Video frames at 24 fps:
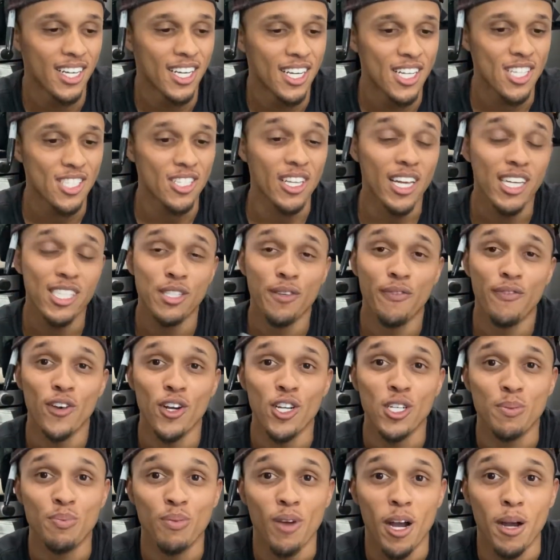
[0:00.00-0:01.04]
So that's the
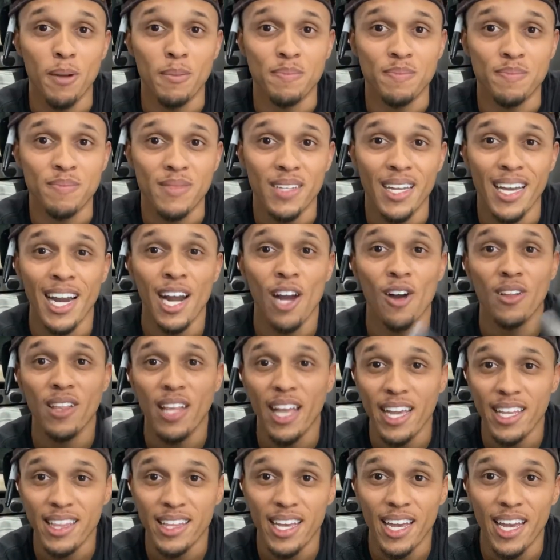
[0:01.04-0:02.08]
first problem, and I don't
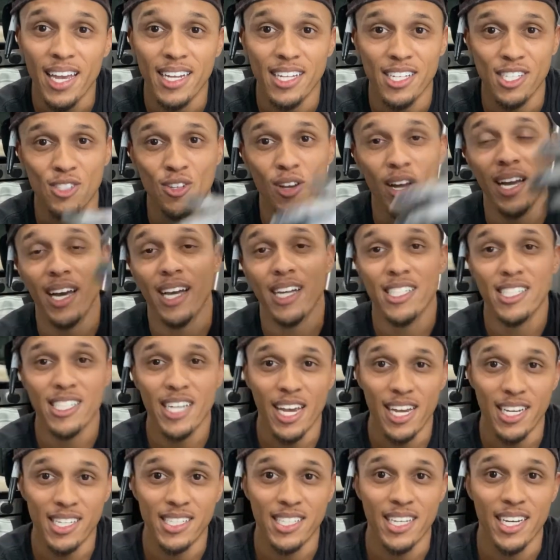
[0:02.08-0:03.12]
like that, so I gotta
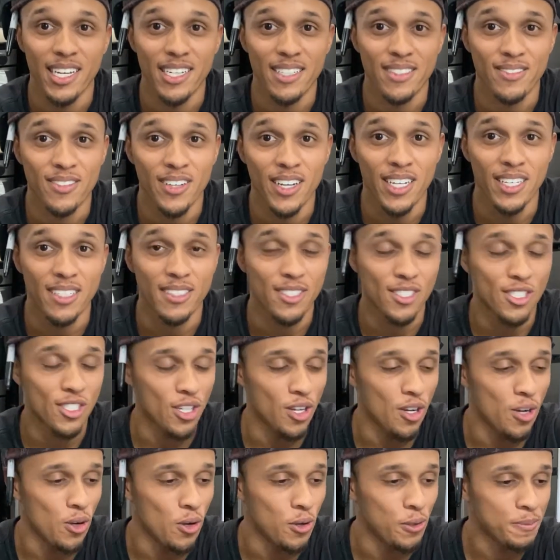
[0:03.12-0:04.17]
change that, right?
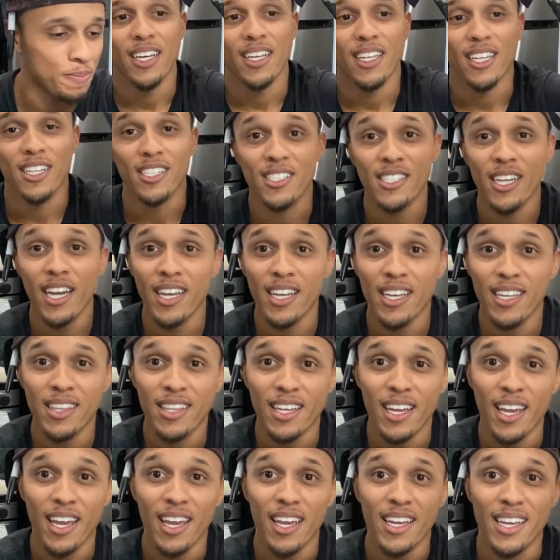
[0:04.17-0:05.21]
So the second
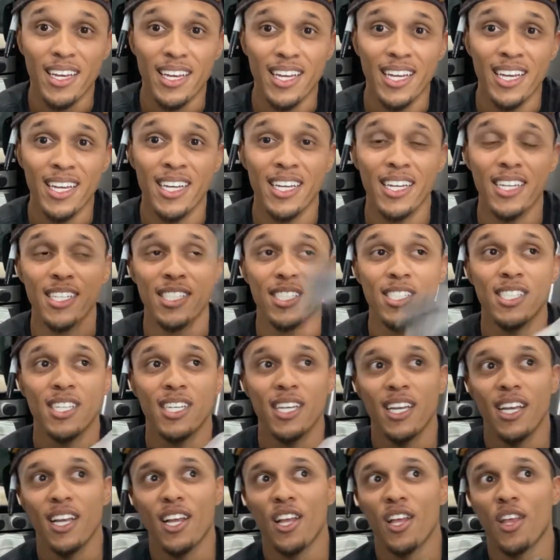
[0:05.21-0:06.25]
thing is
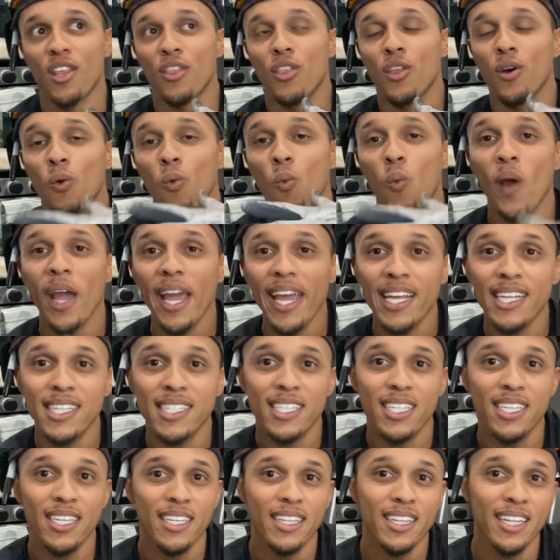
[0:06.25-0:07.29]
the
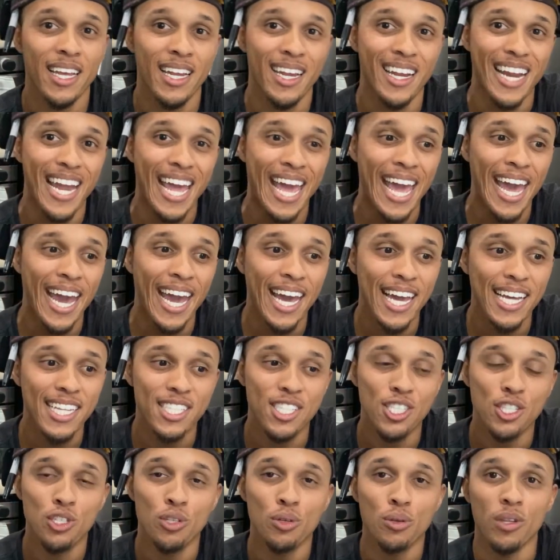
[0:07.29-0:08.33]
weight that it
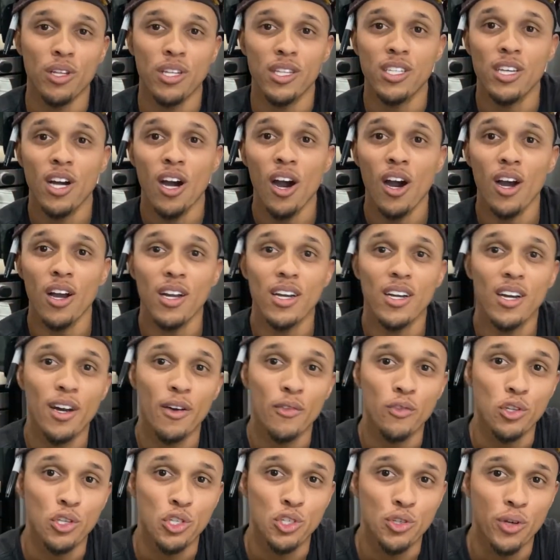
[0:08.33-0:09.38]
adds to the tongue
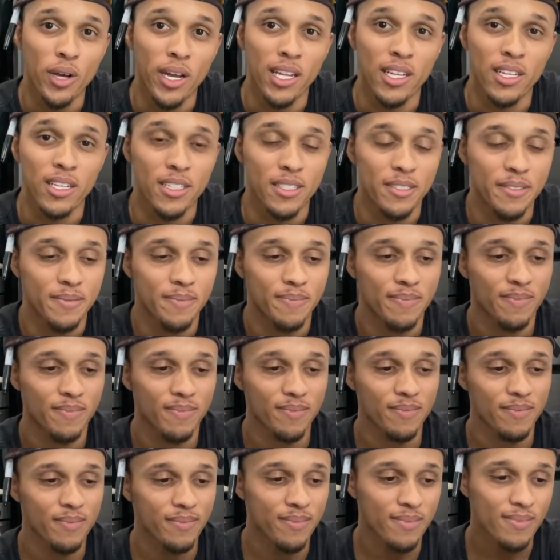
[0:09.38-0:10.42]
of the trailer.
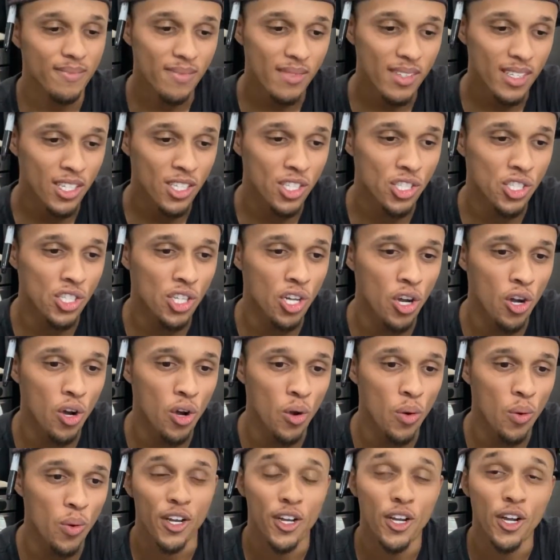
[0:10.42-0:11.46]

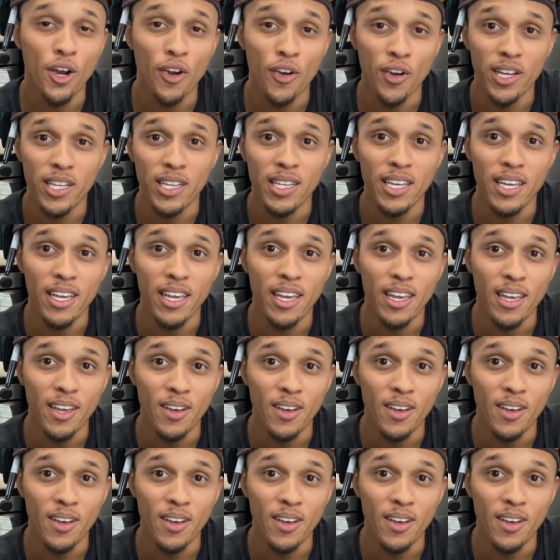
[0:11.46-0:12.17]
So currently,